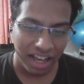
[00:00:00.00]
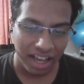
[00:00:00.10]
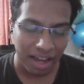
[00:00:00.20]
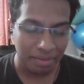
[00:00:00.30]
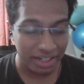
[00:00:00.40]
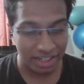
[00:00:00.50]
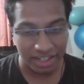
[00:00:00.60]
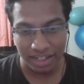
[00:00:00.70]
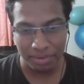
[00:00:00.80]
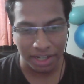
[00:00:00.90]
I mean,
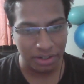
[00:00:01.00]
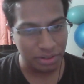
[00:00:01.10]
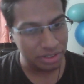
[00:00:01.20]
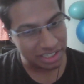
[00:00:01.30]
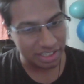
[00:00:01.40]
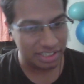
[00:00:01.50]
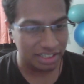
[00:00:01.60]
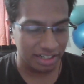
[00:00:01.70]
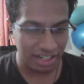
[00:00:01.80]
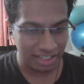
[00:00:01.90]
killed by your own
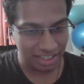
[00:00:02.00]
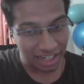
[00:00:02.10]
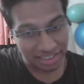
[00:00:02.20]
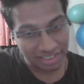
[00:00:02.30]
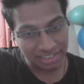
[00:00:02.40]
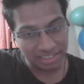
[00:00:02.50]
sister, like that's...